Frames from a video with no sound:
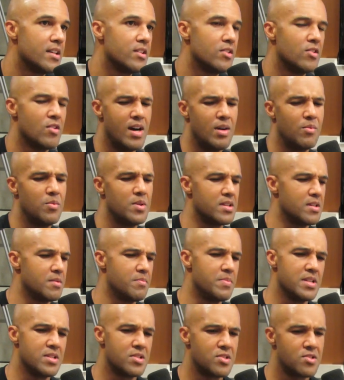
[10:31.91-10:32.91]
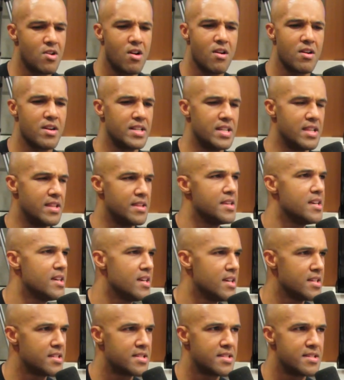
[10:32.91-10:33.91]
you know, I wanted to be starring in
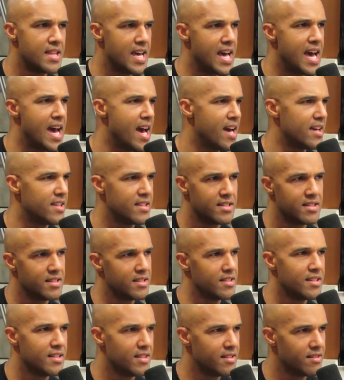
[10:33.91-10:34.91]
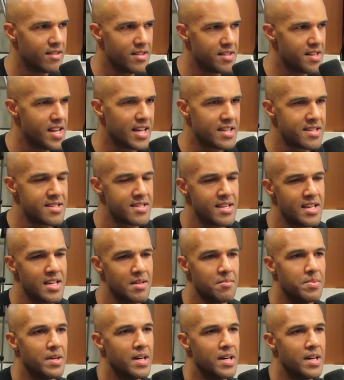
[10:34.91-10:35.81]
this, that, and the next thing.